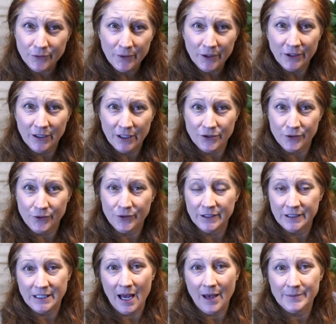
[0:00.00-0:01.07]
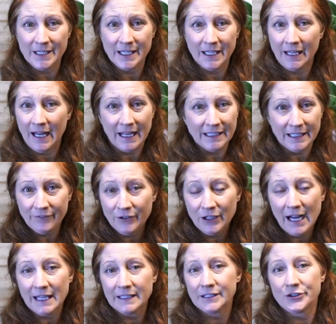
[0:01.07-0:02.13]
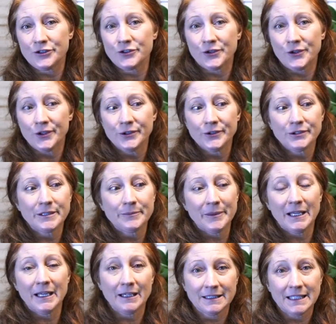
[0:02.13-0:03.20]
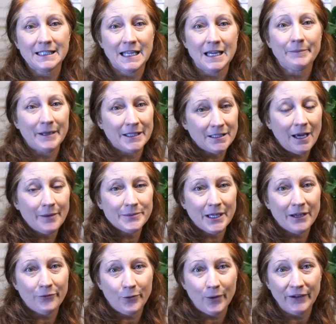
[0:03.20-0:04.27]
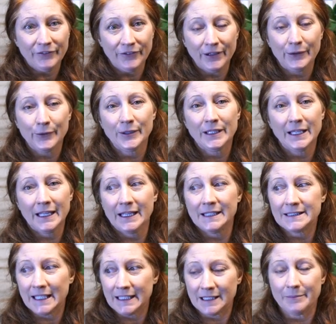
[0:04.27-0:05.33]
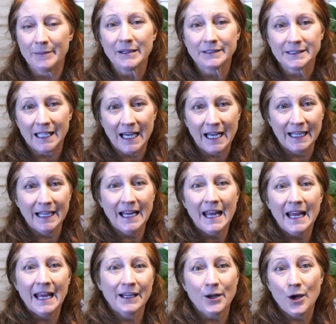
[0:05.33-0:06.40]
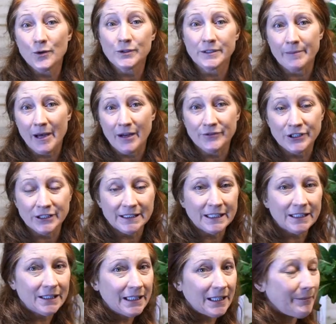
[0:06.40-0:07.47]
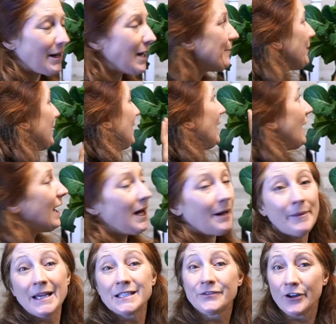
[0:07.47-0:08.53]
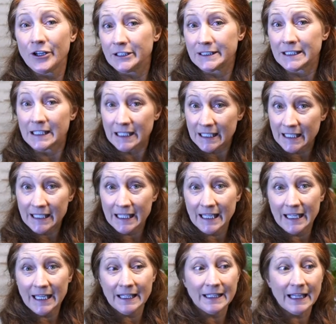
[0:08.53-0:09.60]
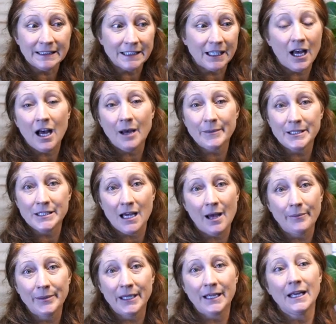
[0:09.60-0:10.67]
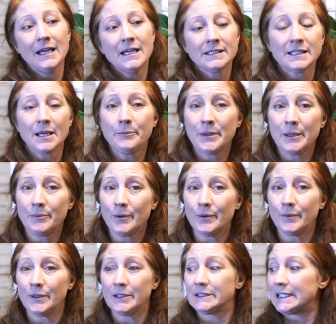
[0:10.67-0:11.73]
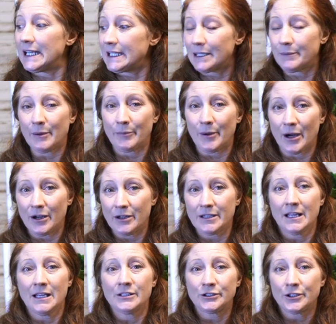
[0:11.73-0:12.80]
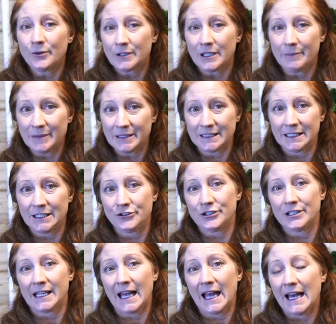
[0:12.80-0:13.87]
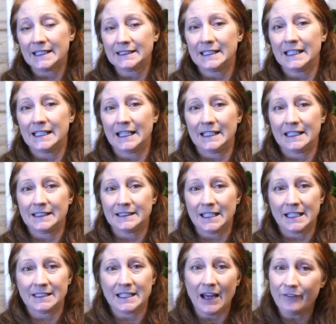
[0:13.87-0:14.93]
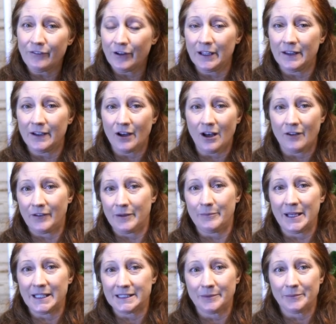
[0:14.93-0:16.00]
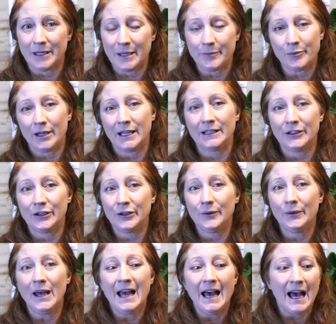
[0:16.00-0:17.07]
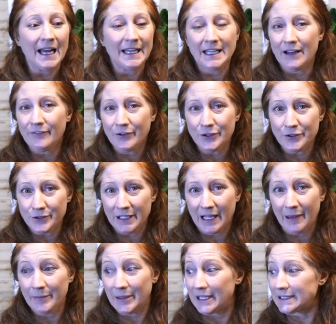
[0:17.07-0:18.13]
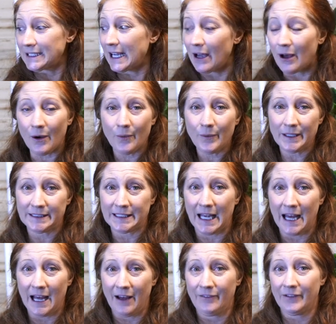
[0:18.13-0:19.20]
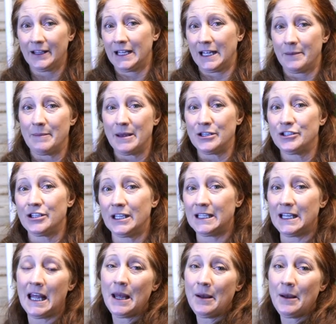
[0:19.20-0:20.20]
where you can screw the tops in. I never add the screws because I take my tops off quite frequently and take them outside and hose them off just to clean them up. Um, as far as cleaning, that's a common topic. Some people will take them apart, soak them in citric acid, and it takes everything off and makes them like brand new. I never do that because I always have, like I mentioned,